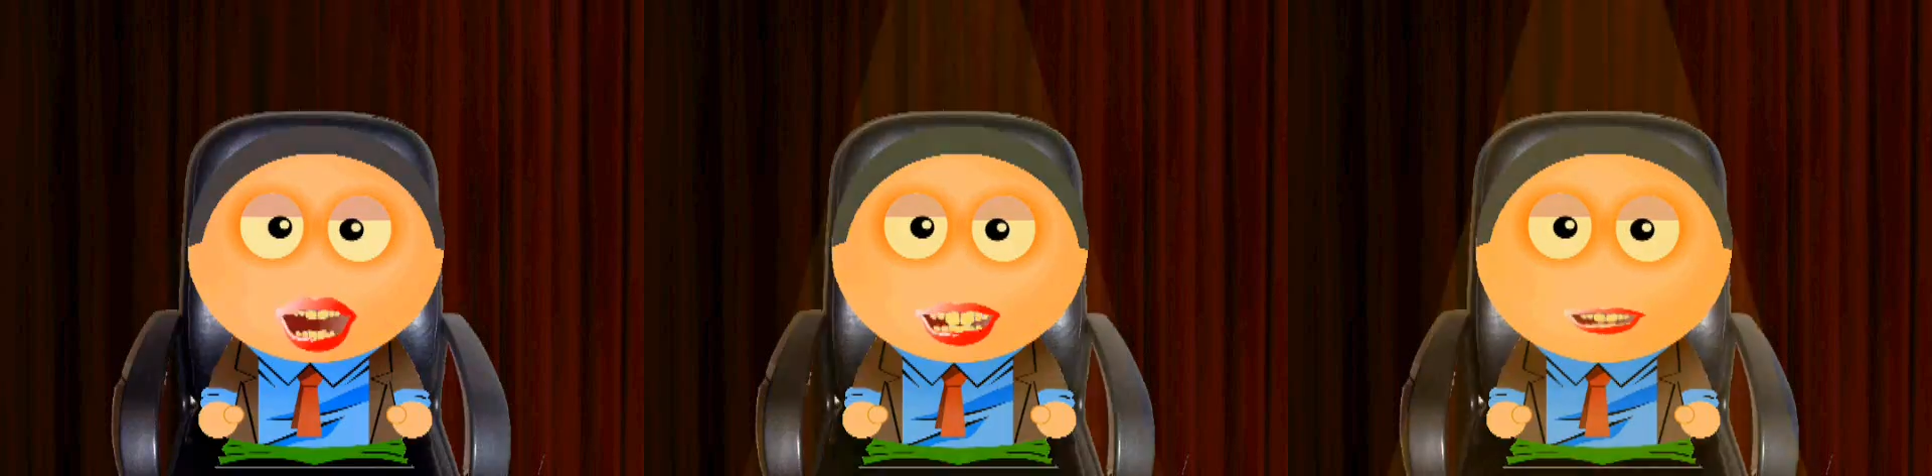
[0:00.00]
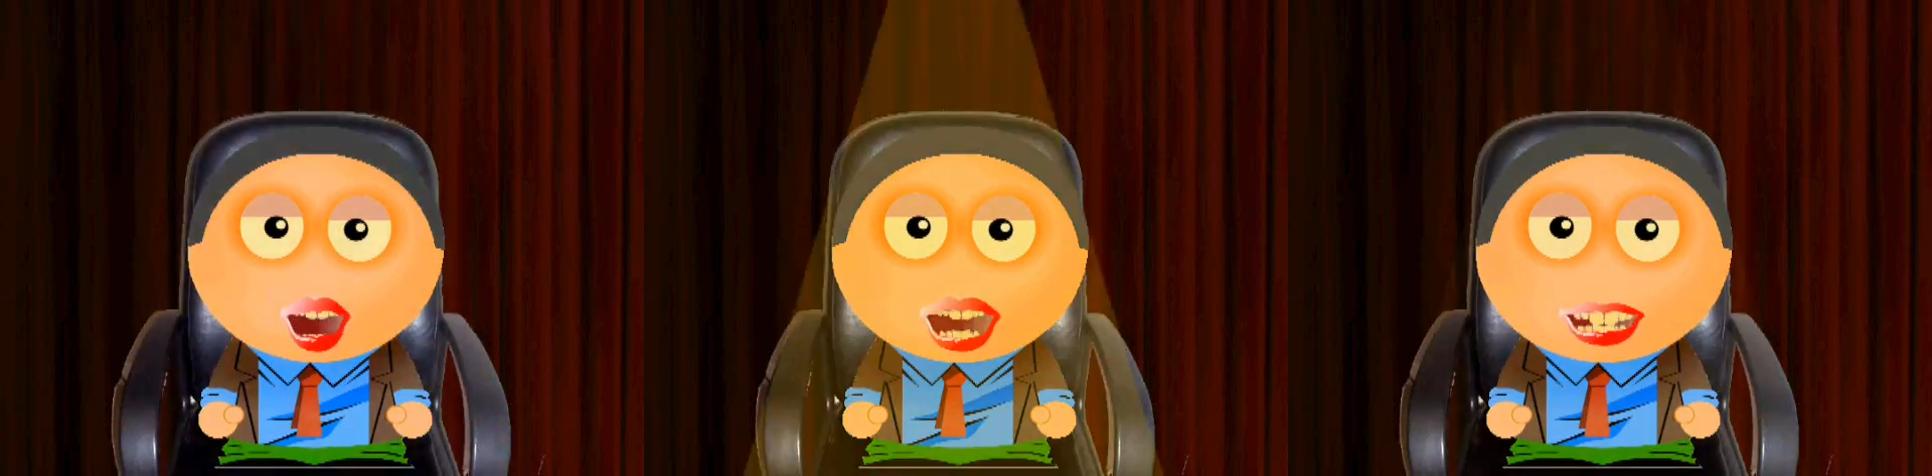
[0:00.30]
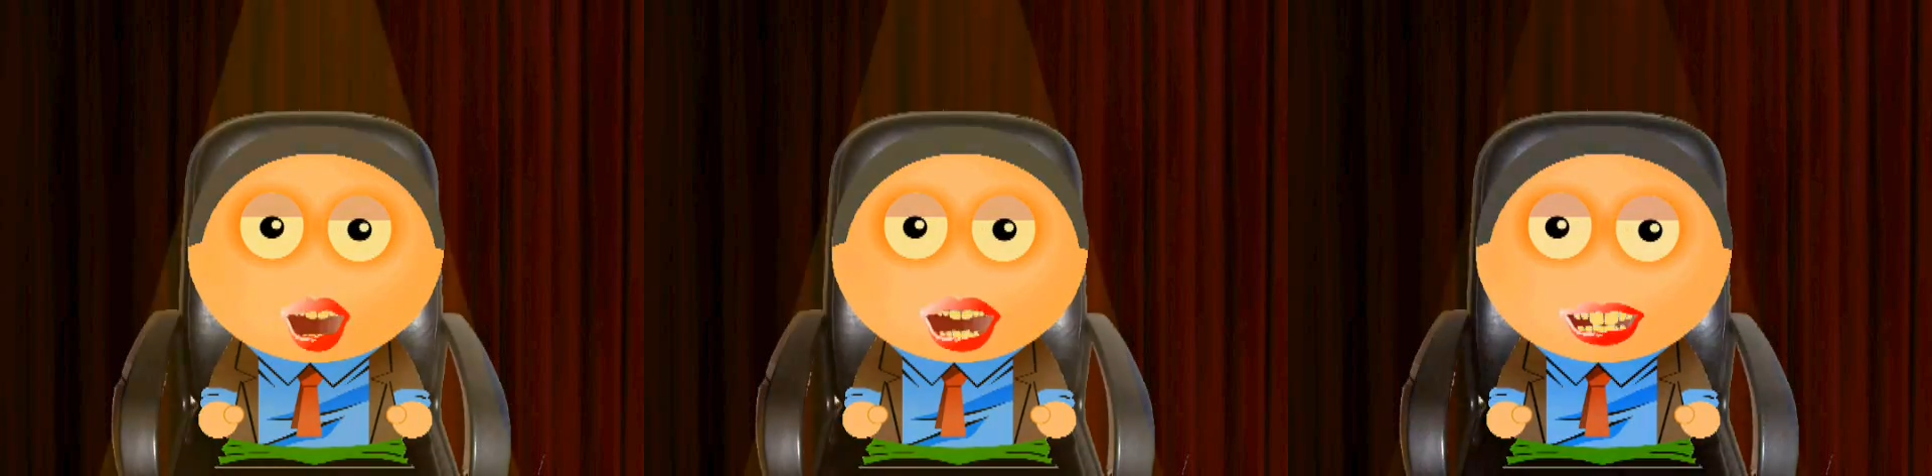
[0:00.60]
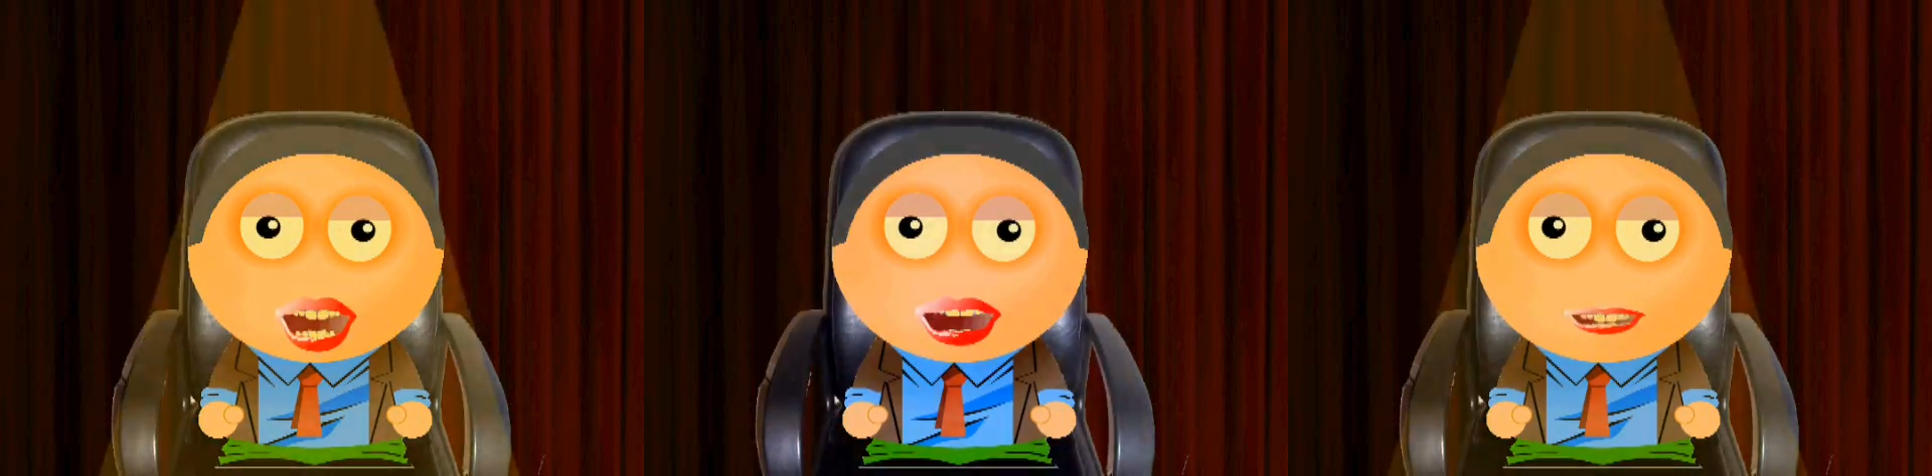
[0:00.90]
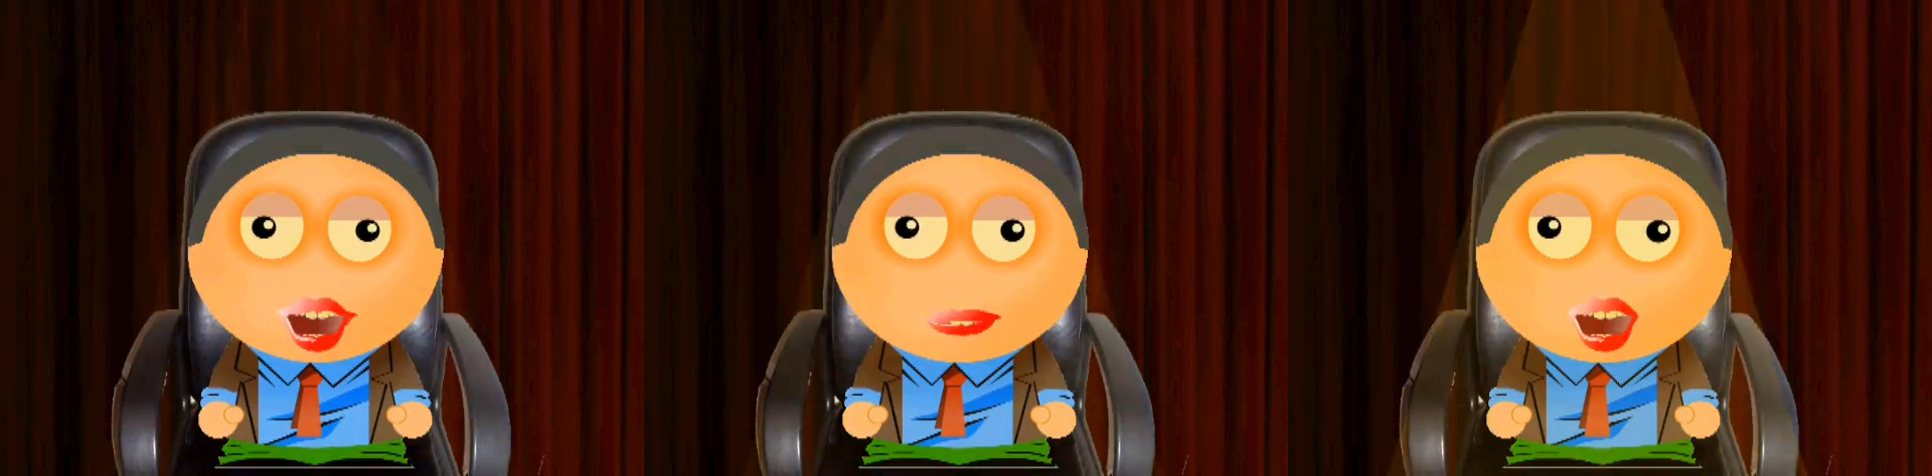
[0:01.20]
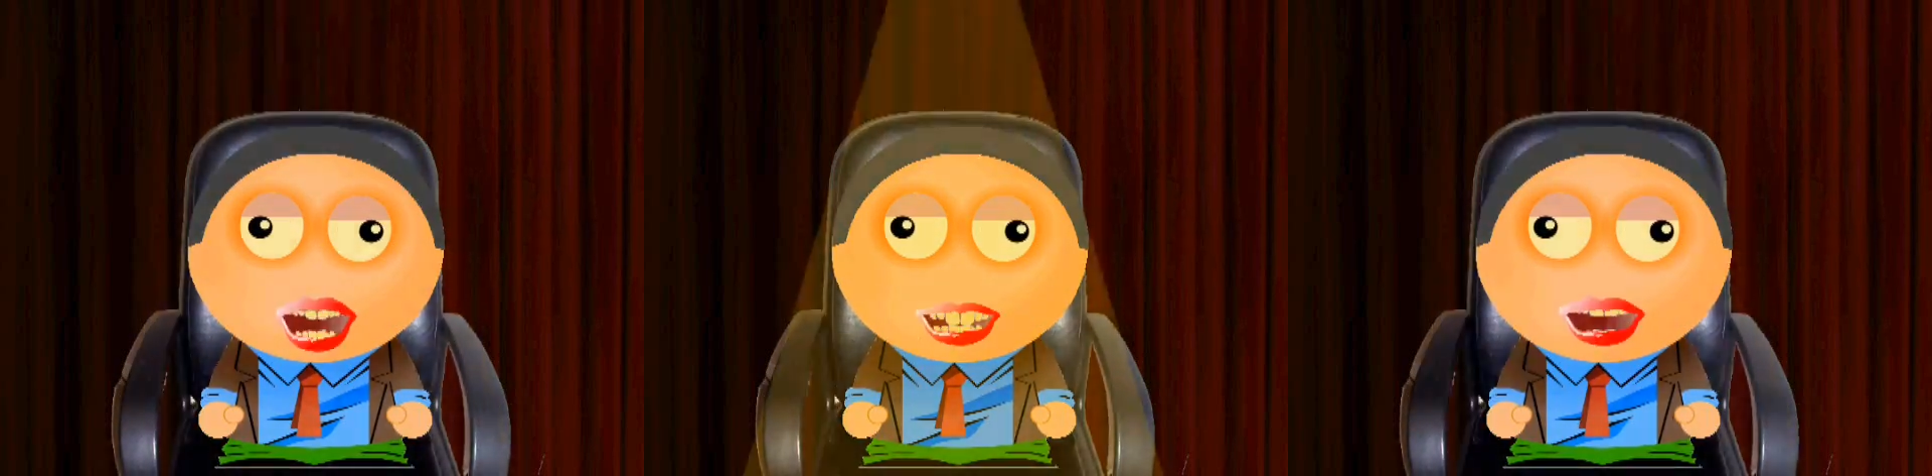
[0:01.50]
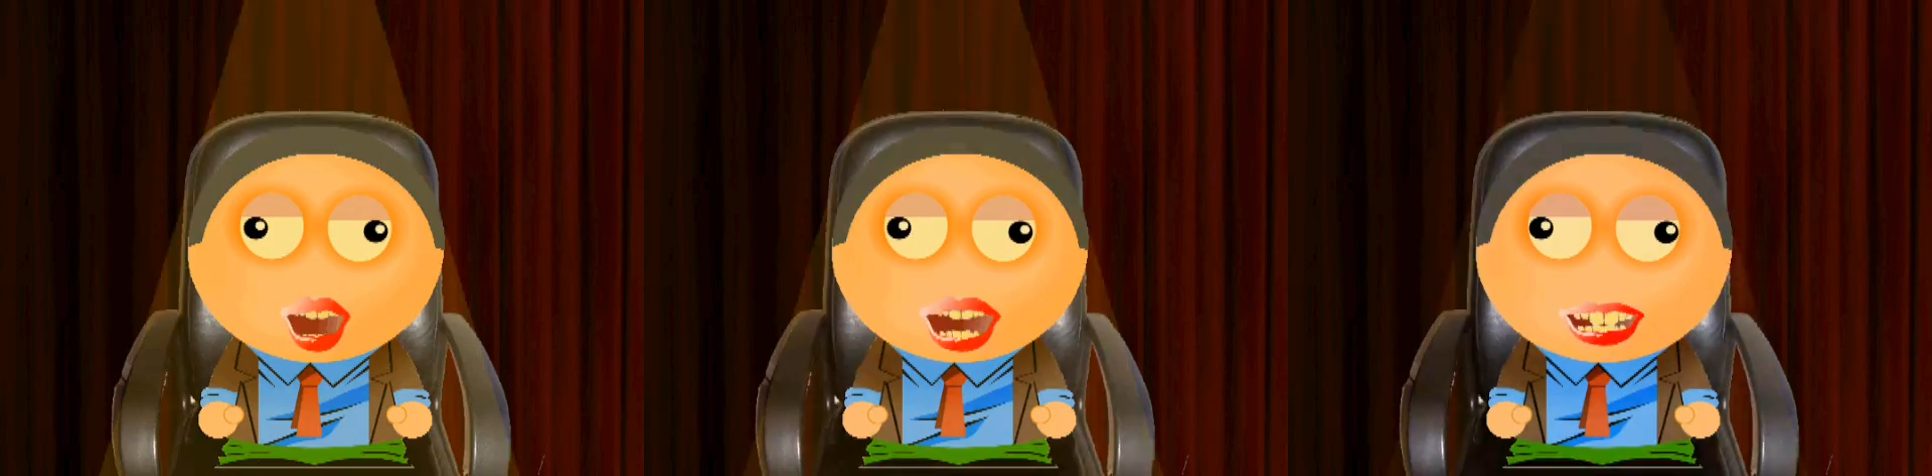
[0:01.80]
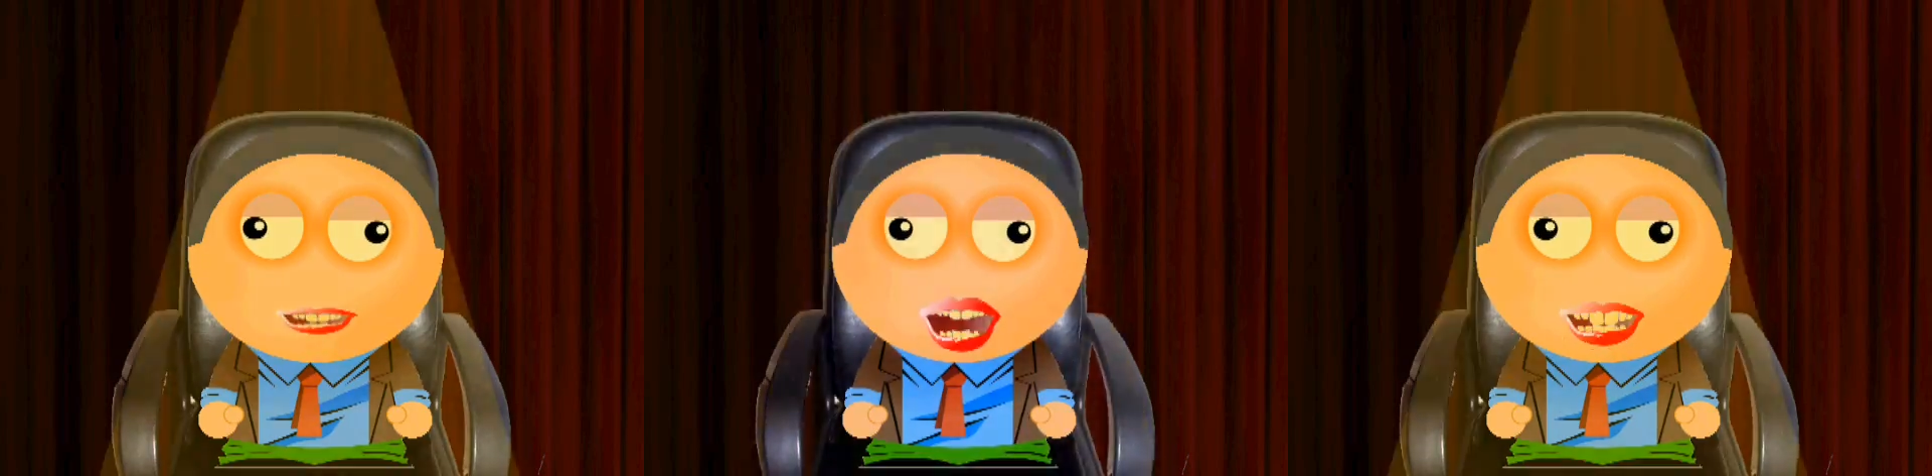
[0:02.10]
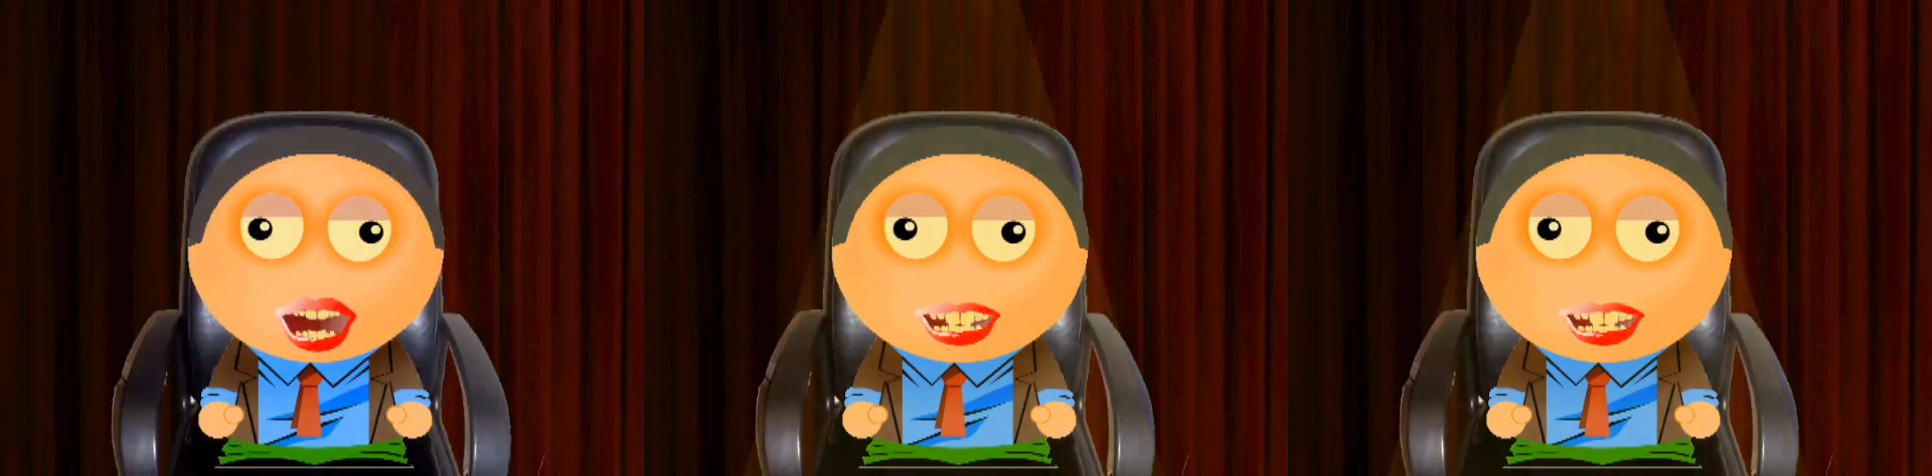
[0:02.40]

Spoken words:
Oh, that would have been 1944.